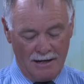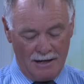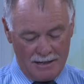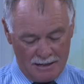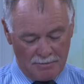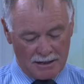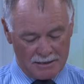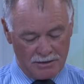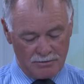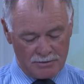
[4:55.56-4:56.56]
Yeah,
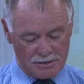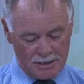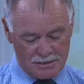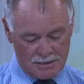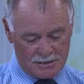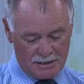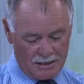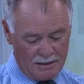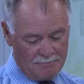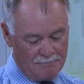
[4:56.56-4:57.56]
bacterial diseases,
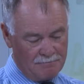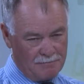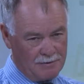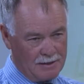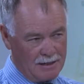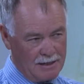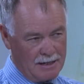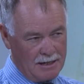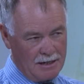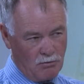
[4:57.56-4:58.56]

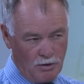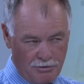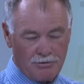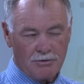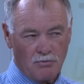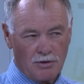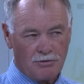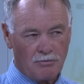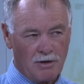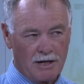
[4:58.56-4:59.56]
with
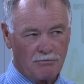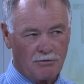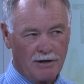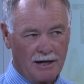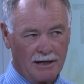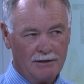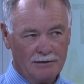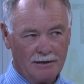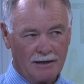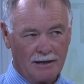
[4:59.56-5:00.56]
the rain we've had
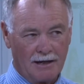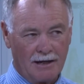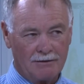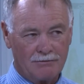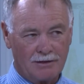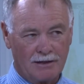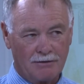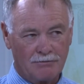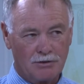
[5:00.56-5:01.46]
and the